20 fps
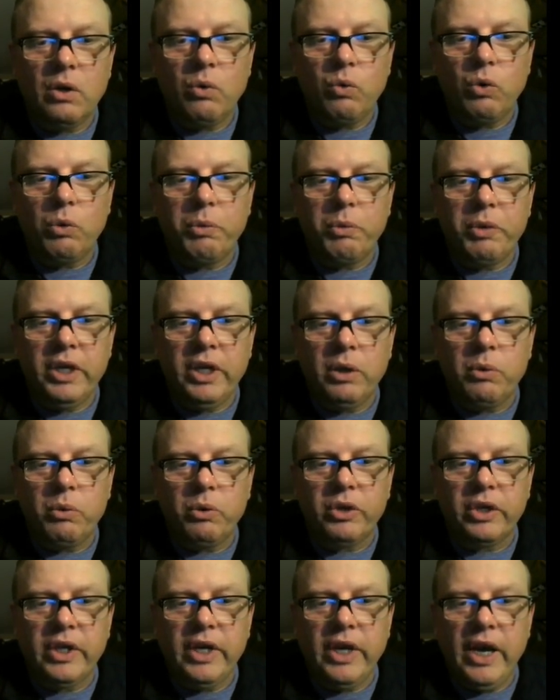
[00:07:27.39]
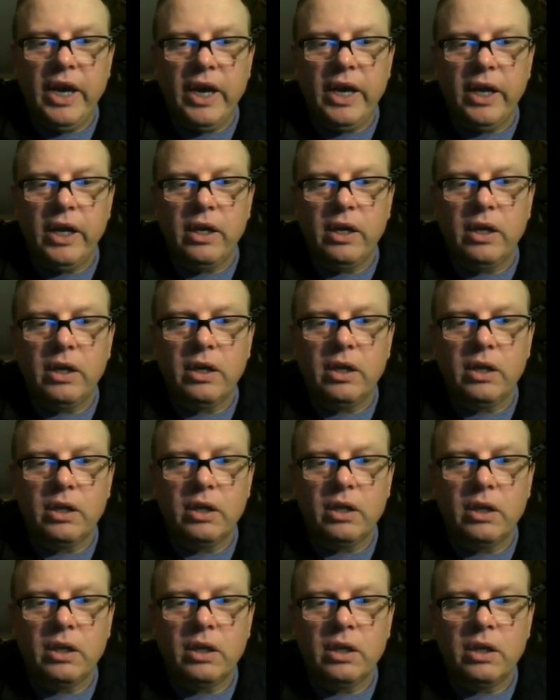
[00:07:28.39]
will be equal to K
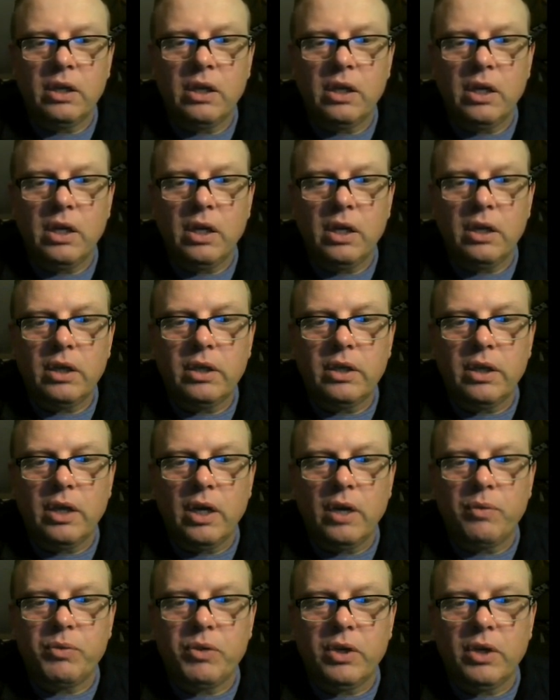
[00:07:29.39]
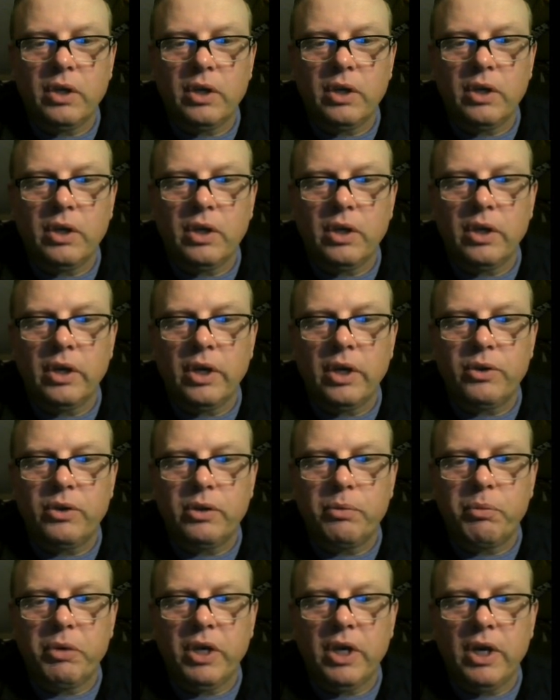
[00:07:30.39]
times
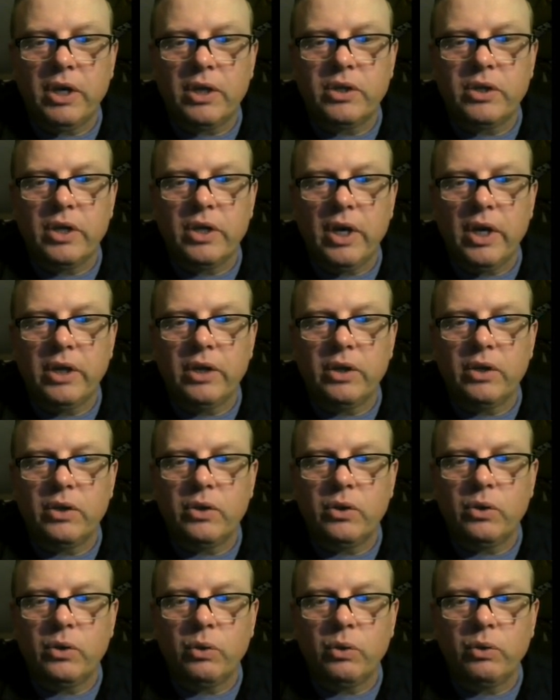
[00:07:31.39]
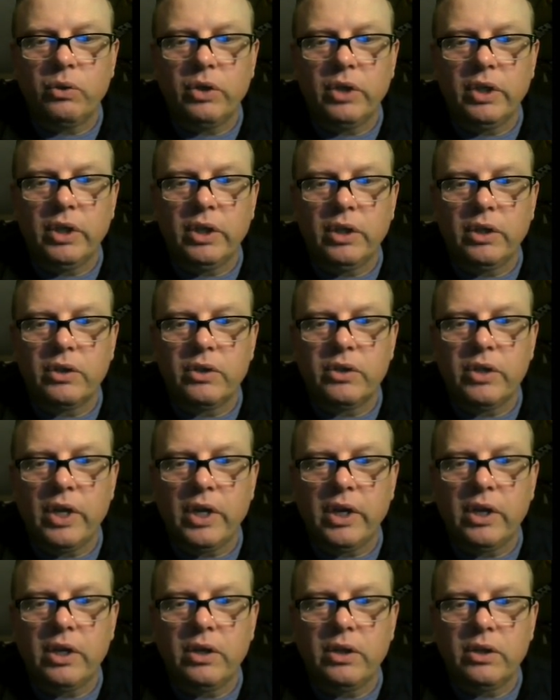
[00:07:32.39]
nitrogen monoxide to the
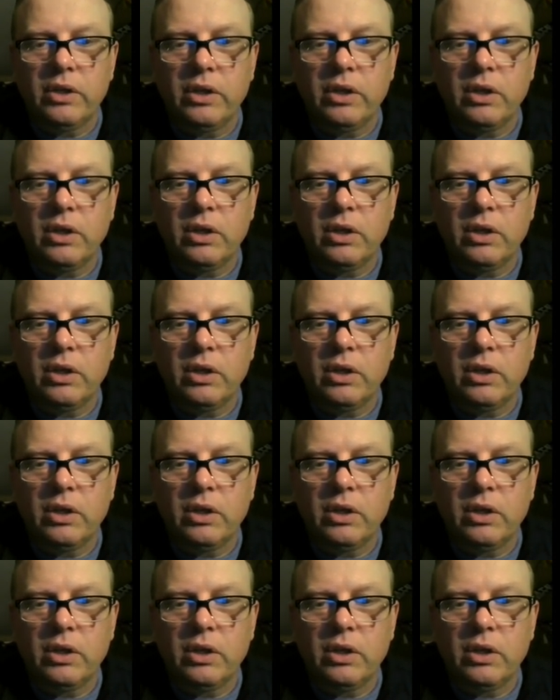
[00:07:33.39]
second,